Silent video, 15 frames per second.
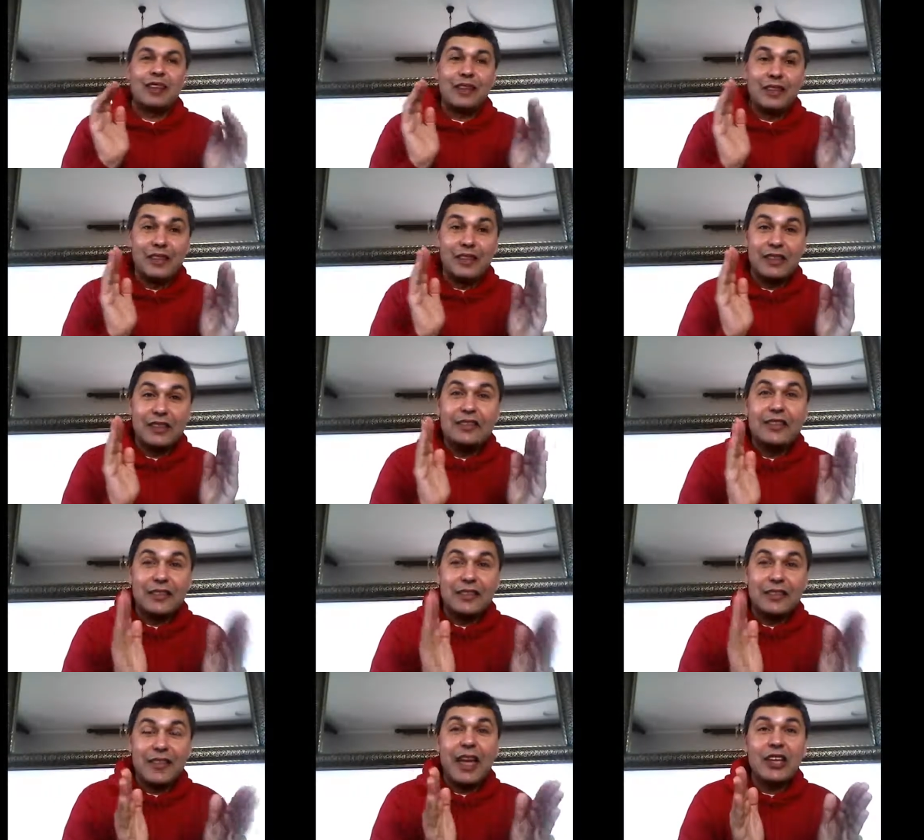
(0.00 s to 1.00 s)
This
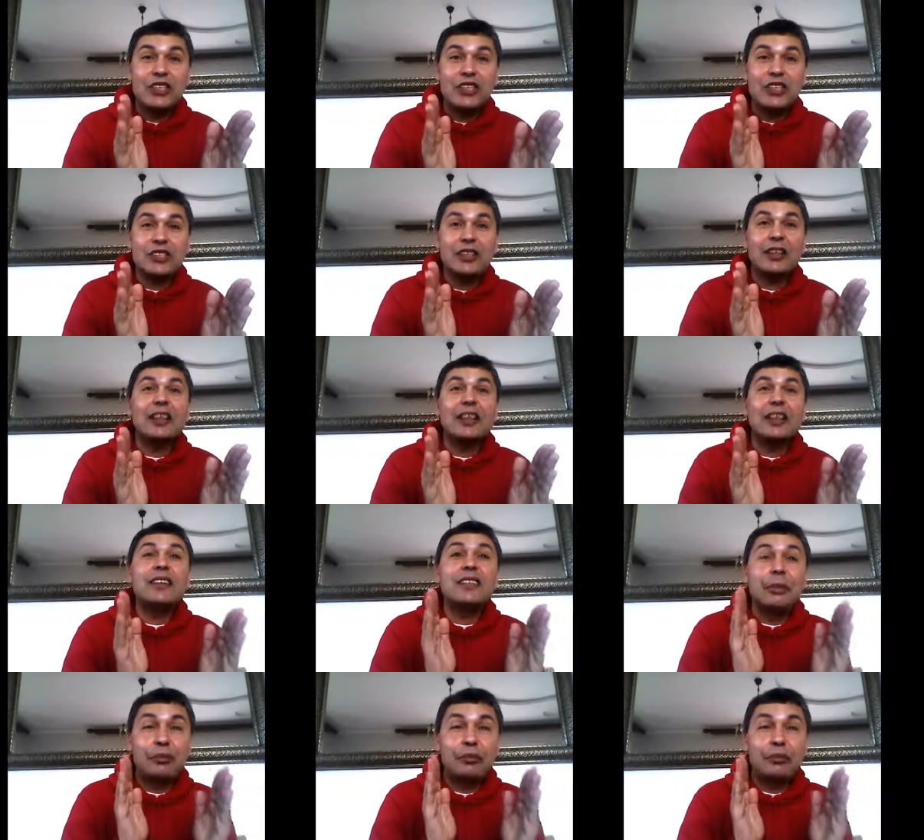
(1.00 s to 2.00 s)
stage is a
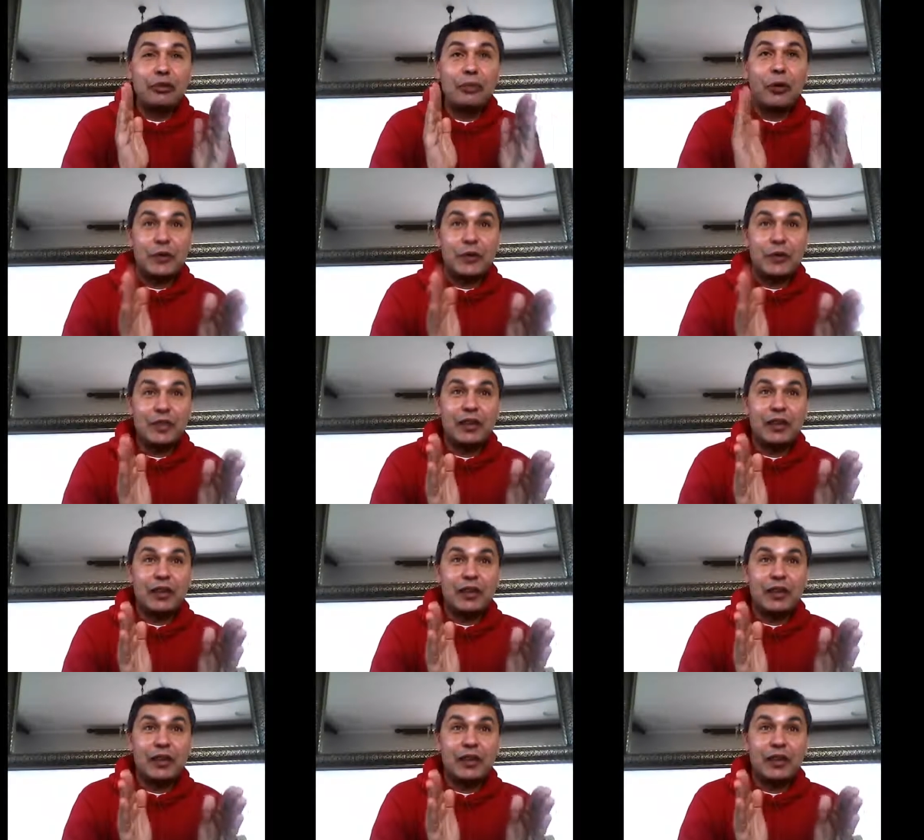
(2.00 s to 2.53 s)
pre-mold.